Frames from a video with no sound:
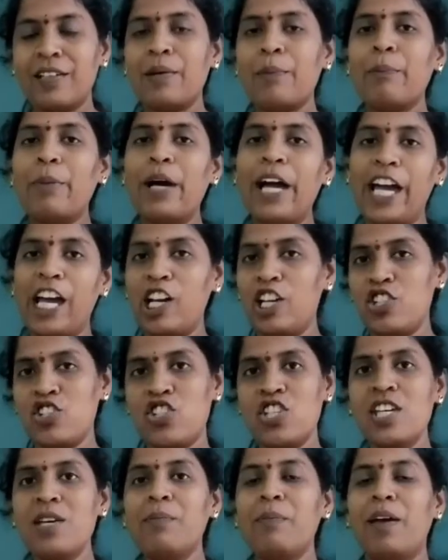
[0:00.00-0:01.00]

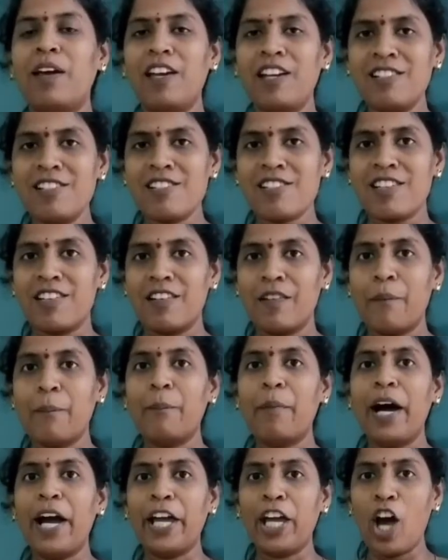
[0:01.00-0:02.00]
Biology means
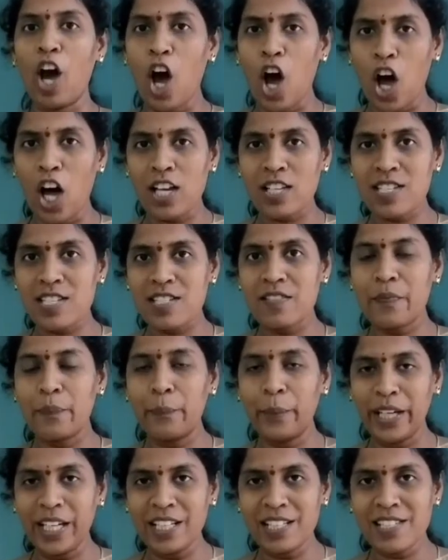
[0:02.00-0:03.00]

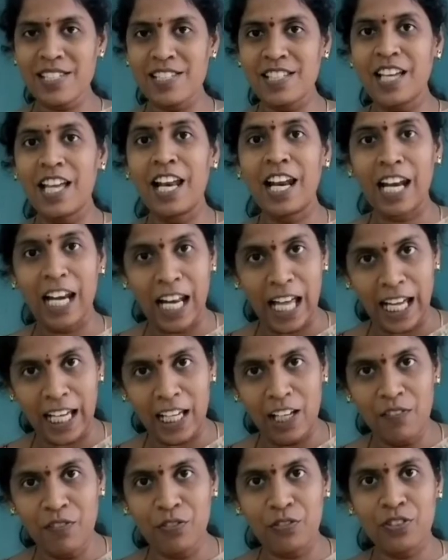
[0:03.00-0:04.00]
bios means
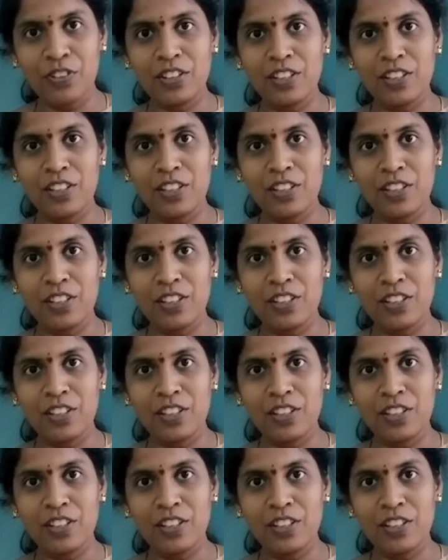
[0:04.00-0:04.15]
life